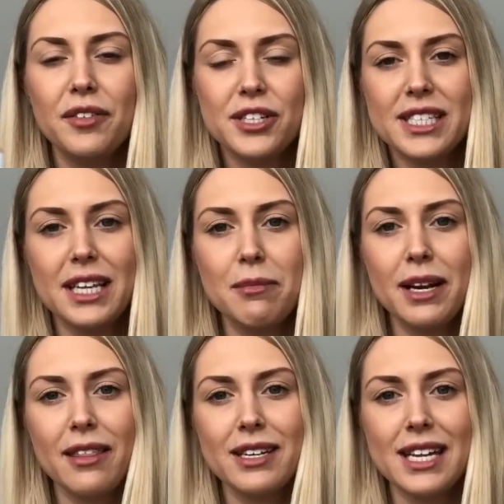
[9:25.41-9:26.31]
if you're just in the
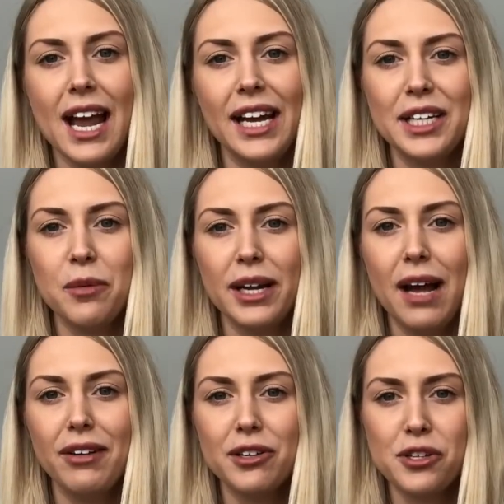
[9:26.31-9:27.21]
middle of the day and you want to
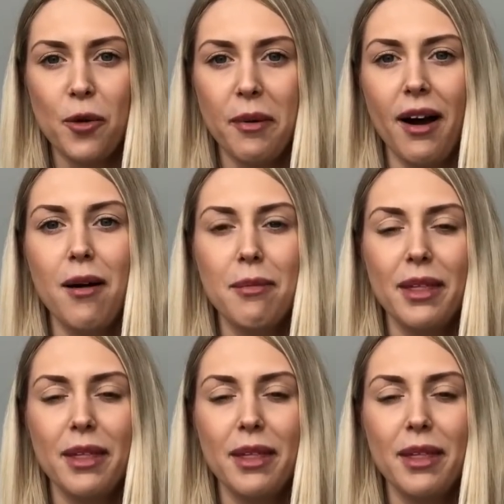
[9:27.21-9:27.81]
have a little top up,